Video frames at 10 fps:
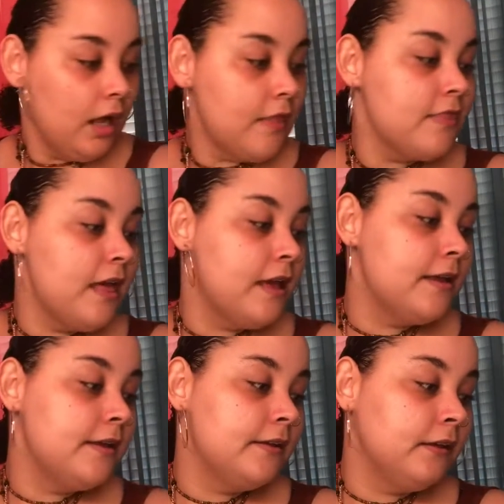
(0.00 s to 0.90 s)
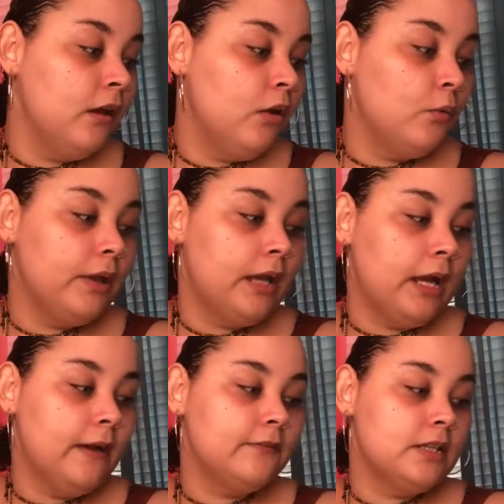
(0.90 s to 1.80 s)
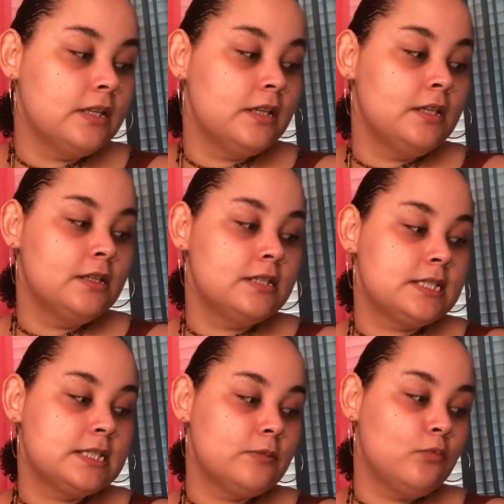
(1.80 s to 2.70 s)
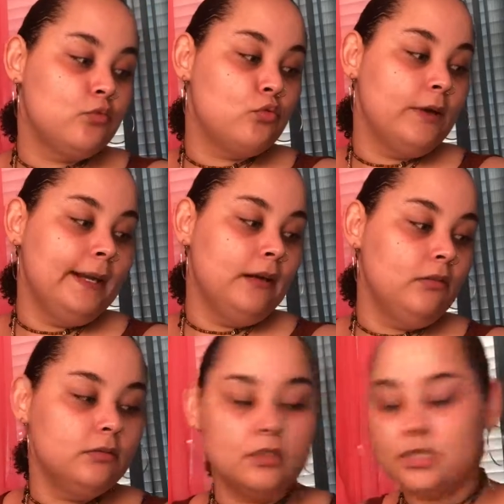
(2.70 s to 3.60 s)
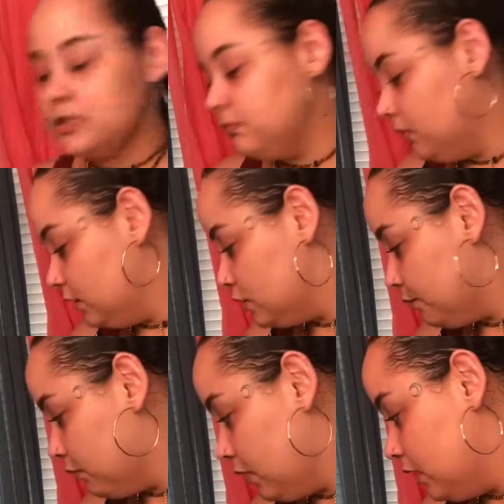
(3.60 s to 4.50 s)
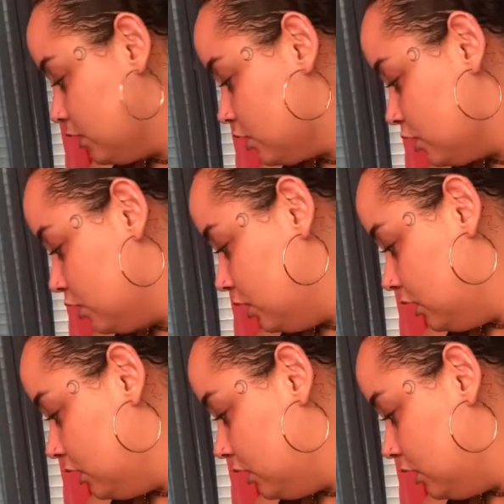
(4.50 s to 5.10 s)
And then we have this round smudge brush.